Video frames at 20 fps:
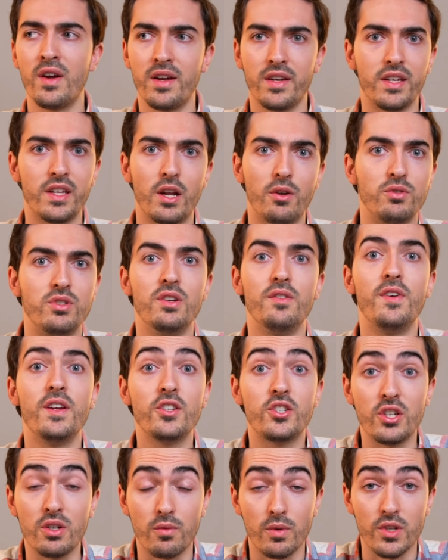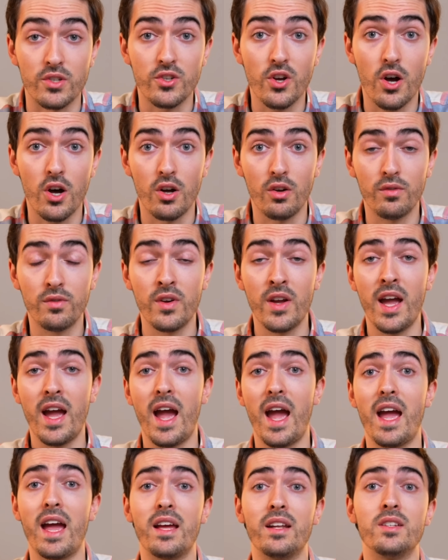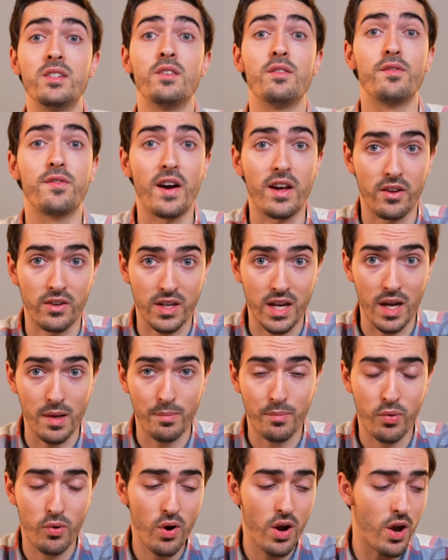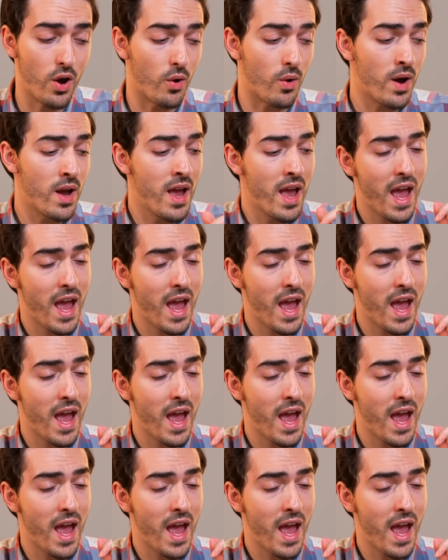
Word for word: you know, DaVinci Resolve and Final Cut Pro.